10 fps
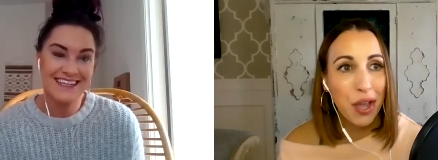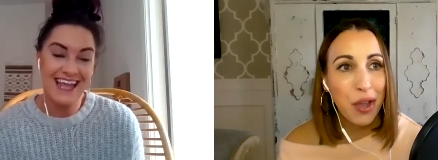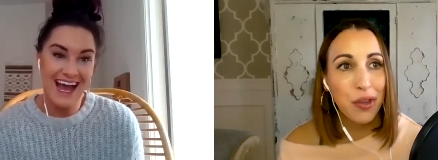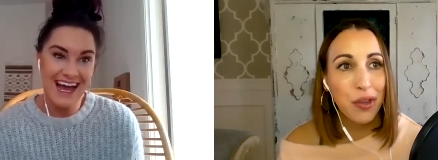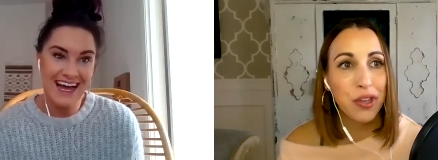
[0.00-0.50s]

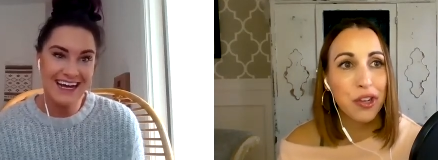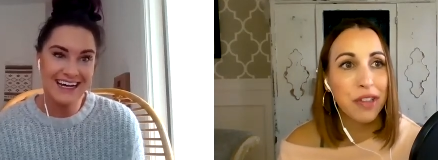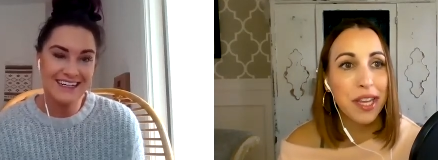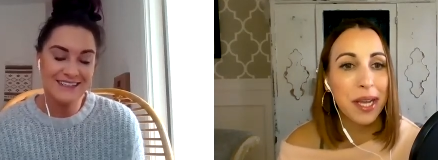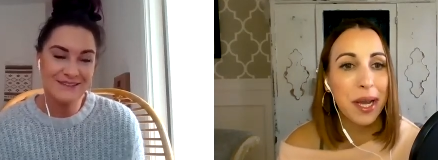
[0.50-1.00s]
Speaker 1: yeah.
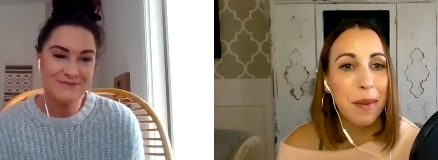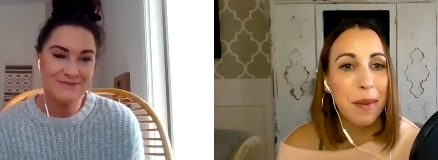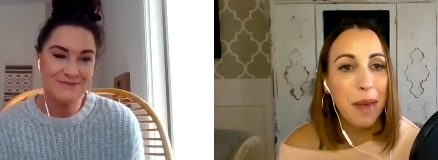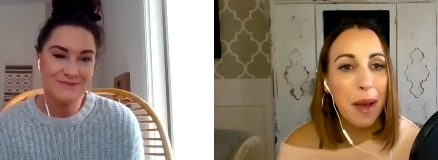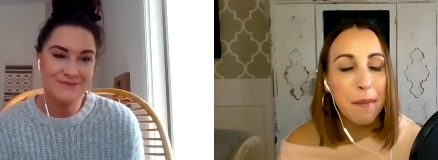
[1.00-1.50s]
you're like
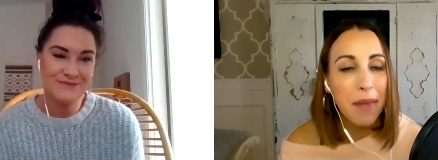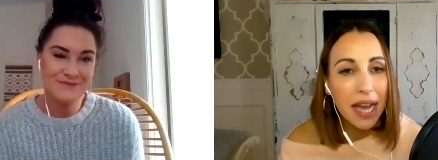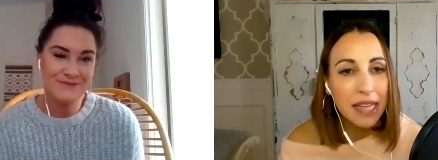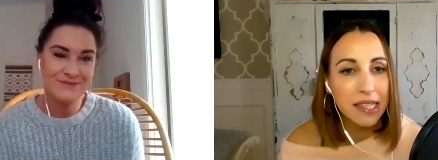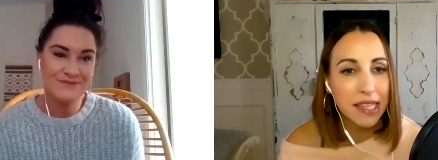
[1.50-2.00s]

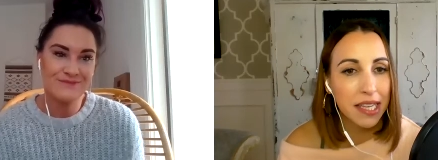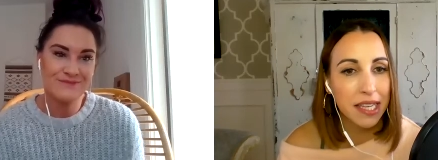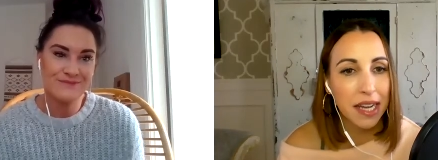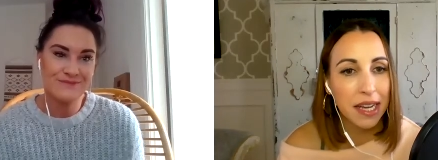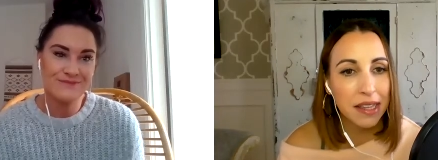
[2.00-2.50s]

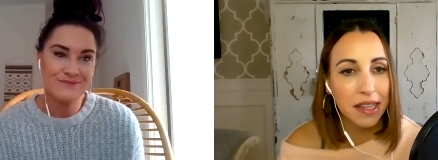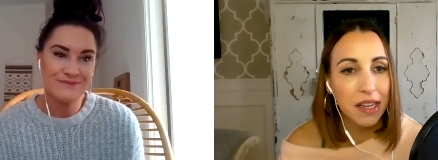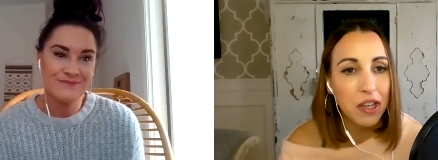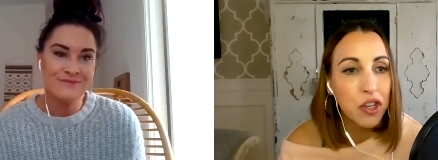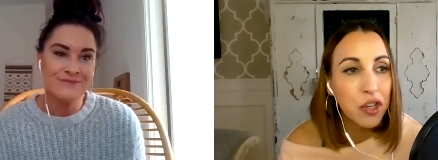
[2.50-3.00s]
amassing
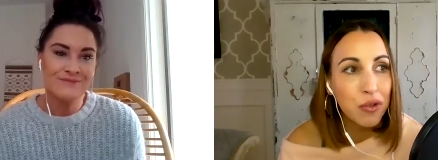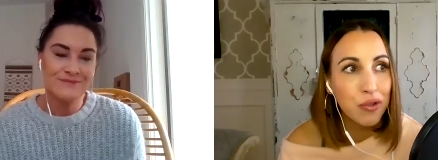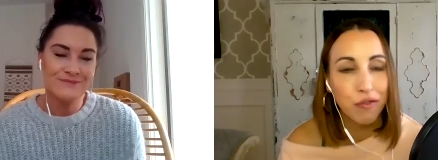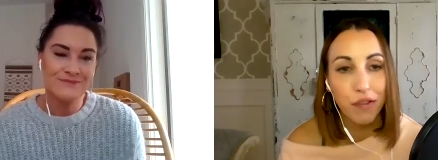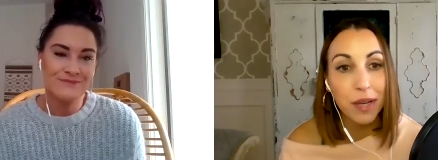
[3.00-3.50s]
a
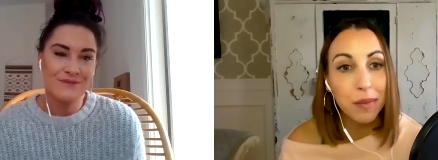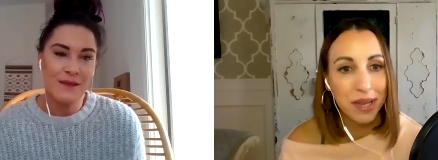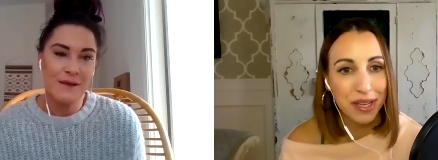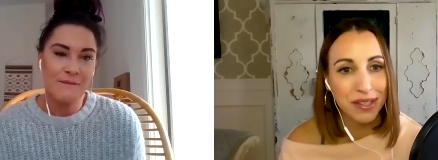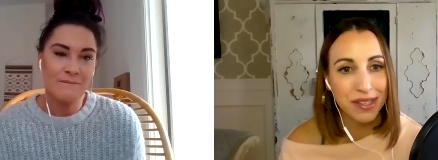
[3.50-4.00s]
huge fan
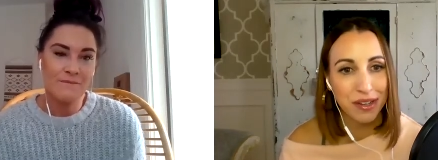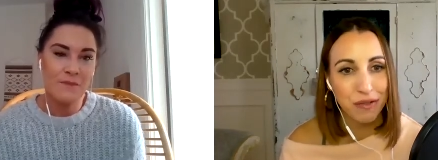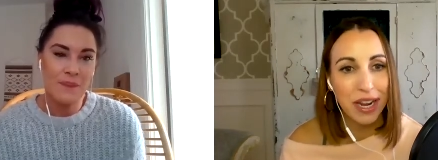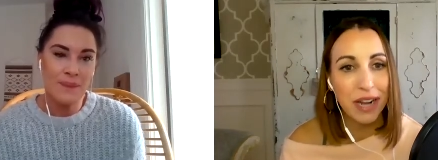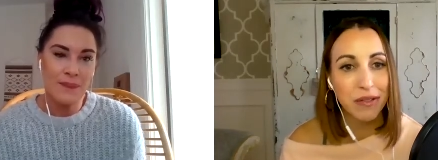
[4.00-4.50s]
base
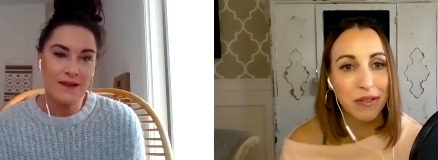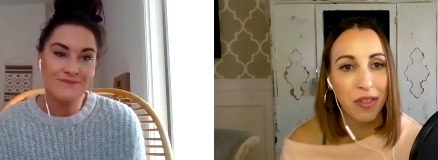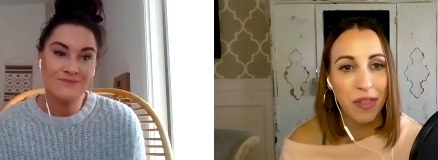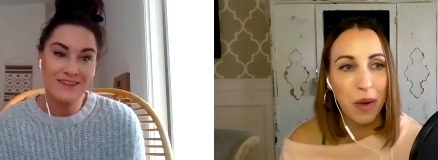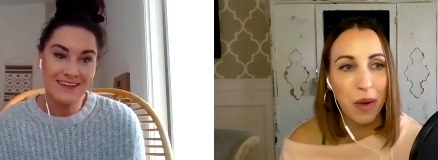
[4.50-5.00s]
around
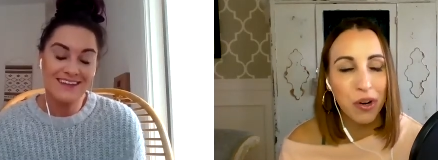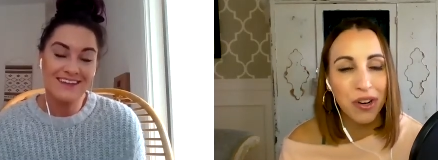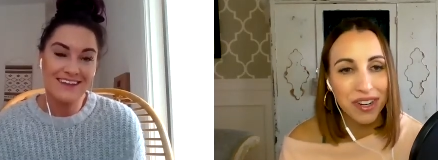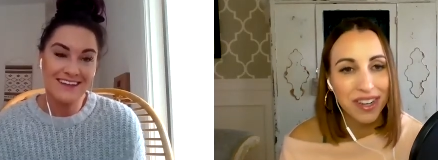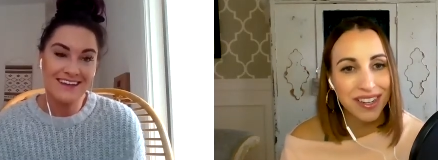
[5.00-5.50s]
that
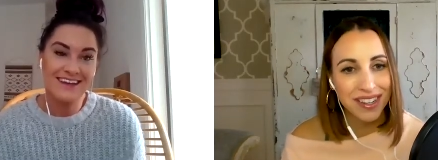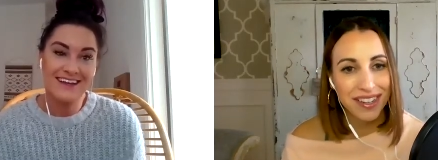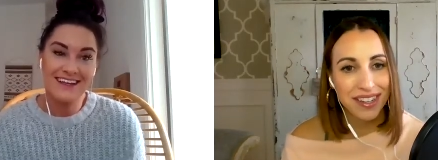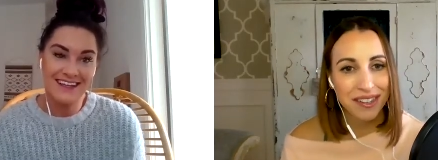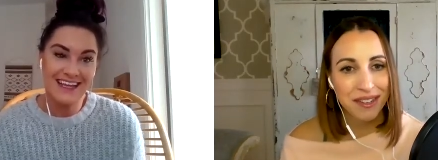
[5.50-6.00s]
work.
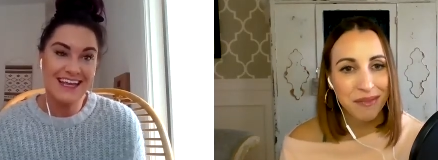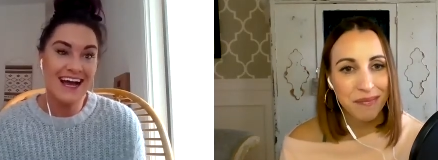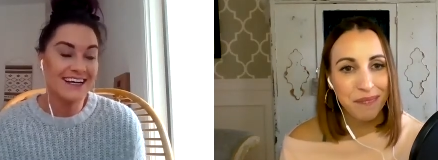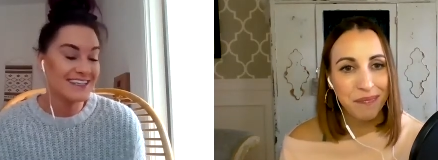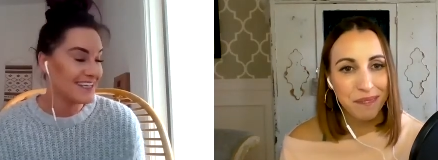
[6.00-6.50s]

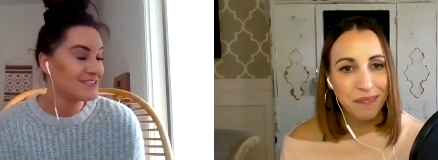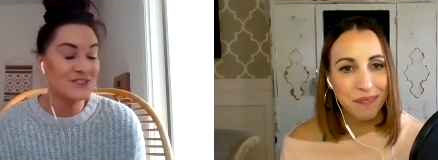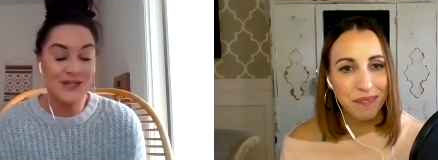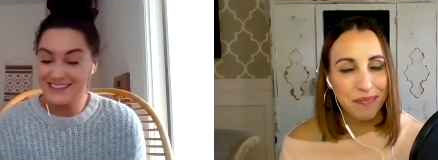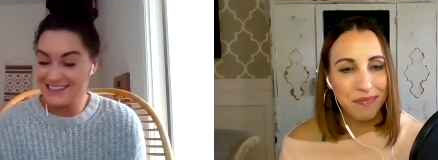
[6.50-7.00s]
Speaker 2: Yeah, it's
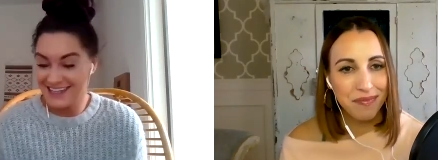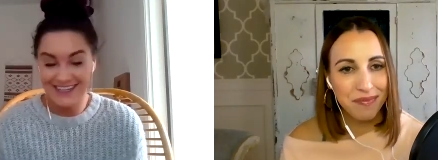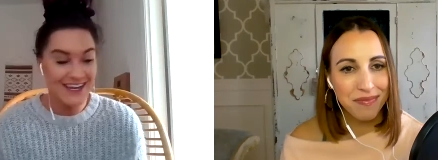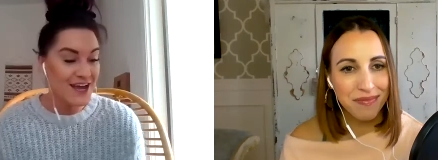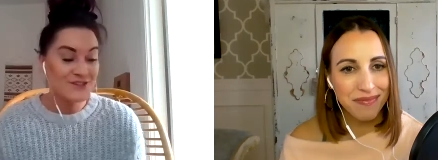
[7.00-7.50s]
crazy.
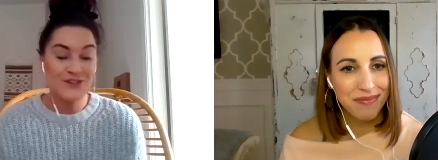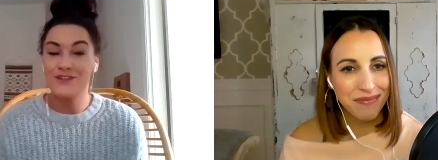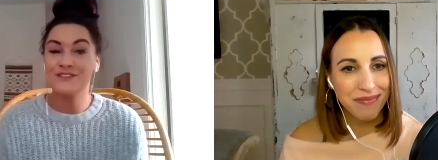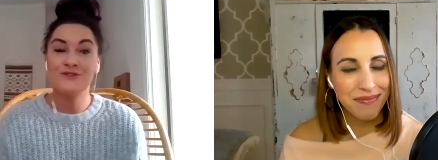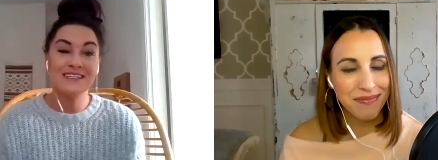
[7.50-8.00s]
So
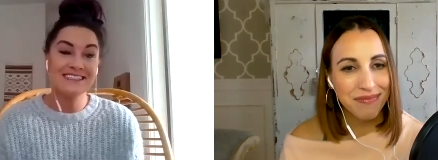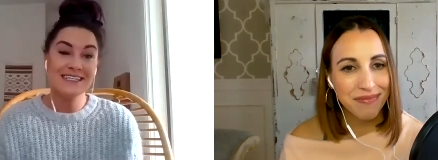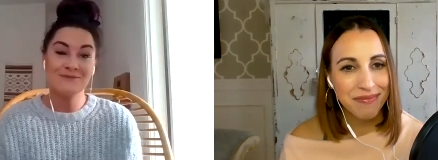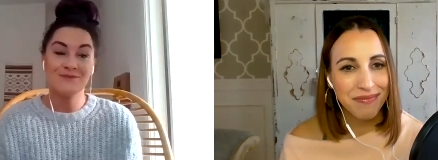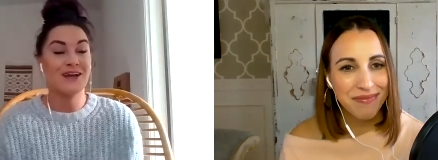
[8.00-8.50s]
this queen
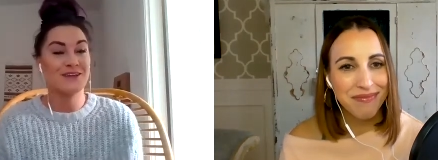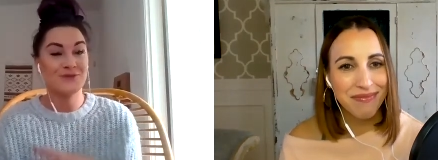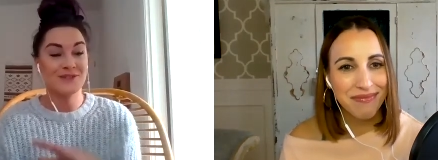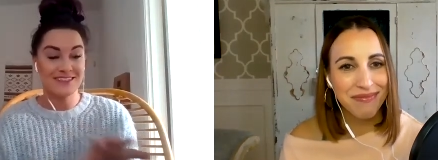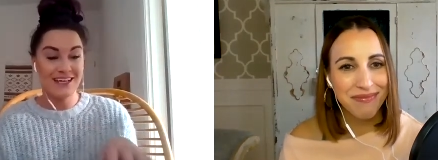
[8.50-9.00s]
team, okay. So
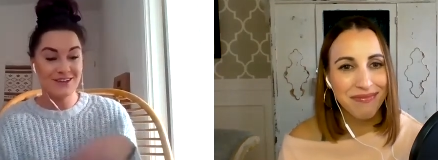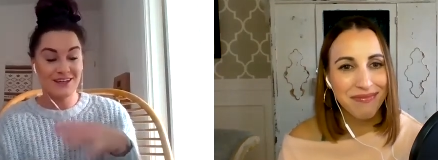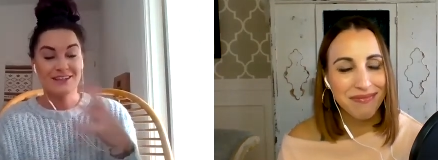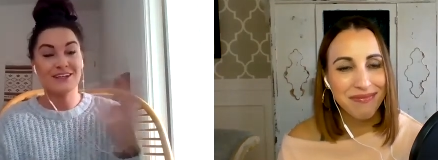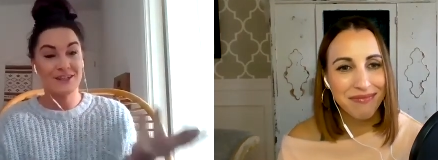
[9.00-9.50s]
when Kel-
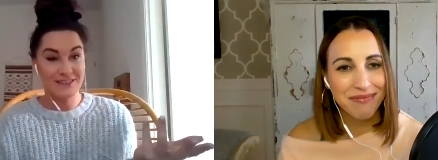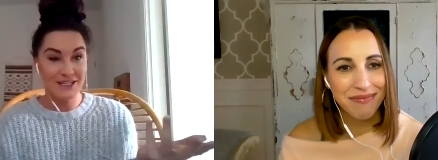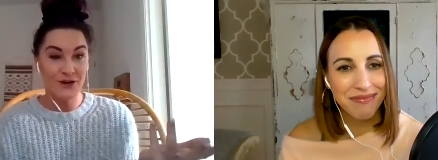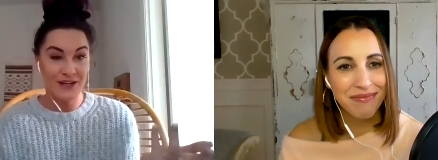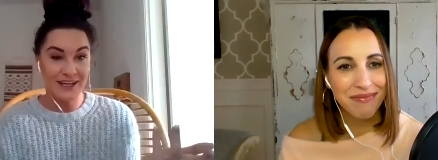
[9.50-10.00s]
Kelsey
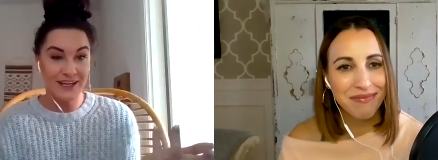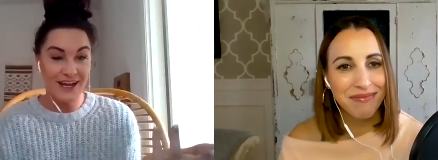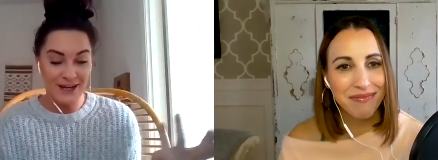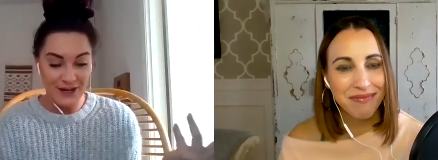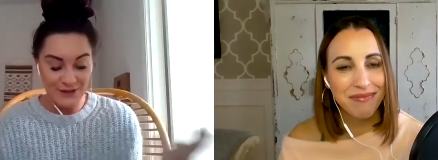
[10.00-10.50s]
and Cody and
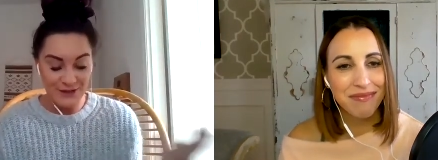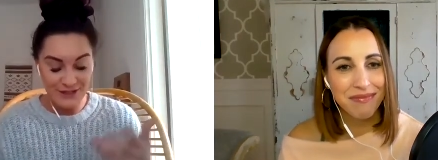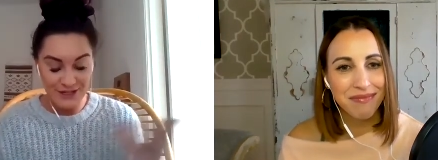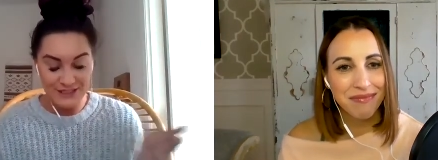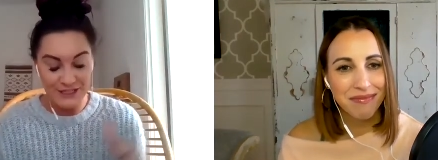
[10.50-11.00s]
I are
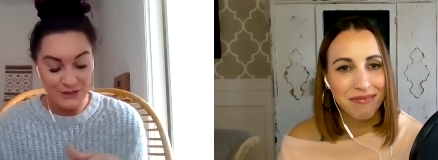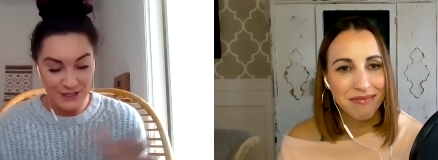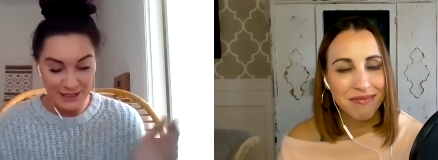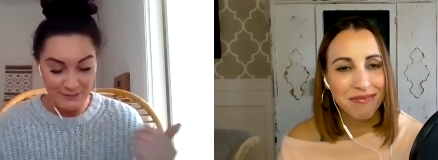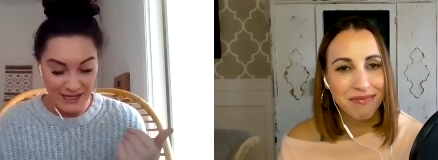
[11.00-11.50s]
Kelsey and
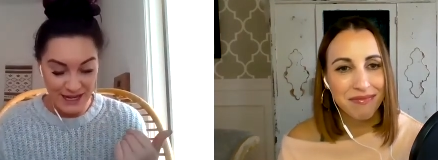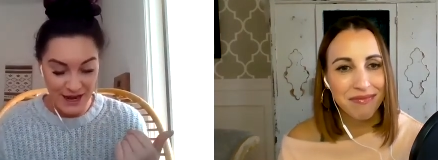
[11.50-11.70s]
Cody and me